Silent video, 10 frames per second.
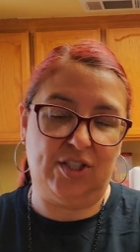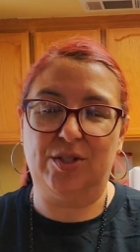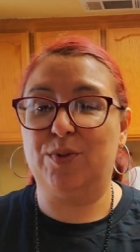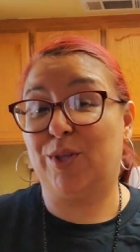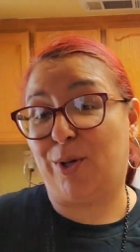
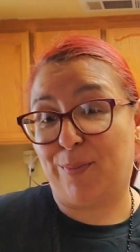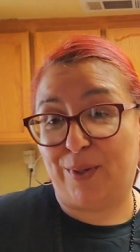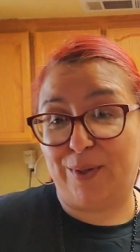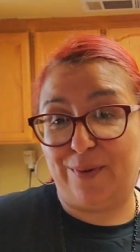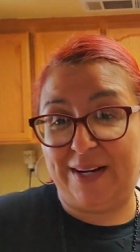She's with her
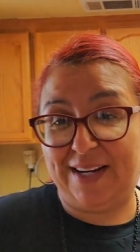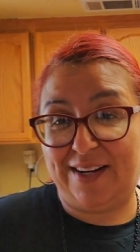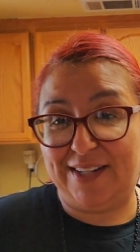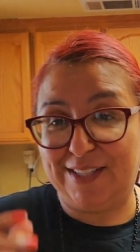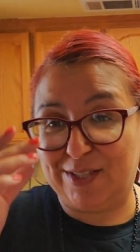brother right
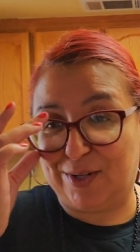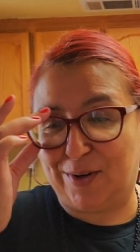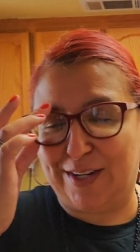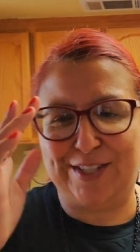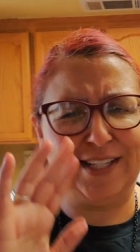now. He took
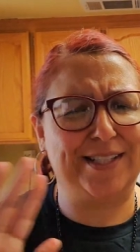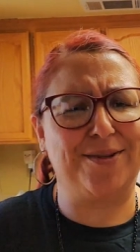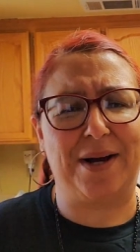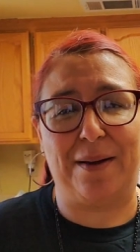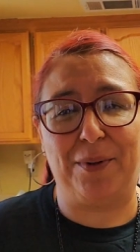her out. She gets
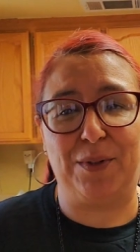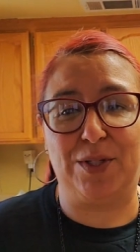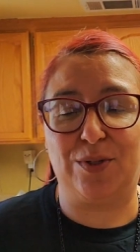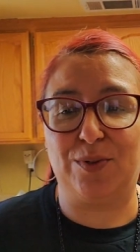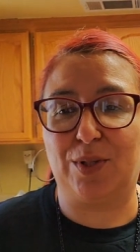so happy when
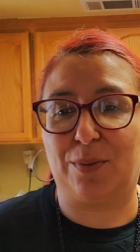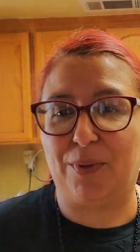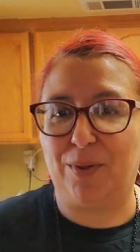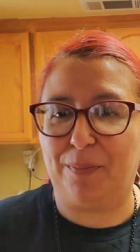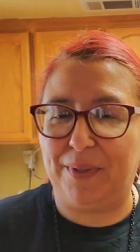she goes with her
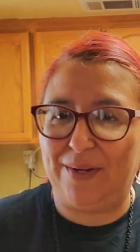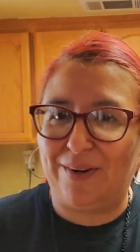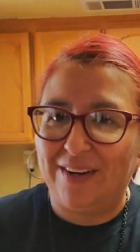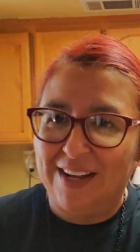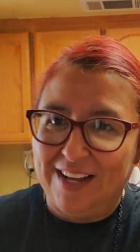brother Peter.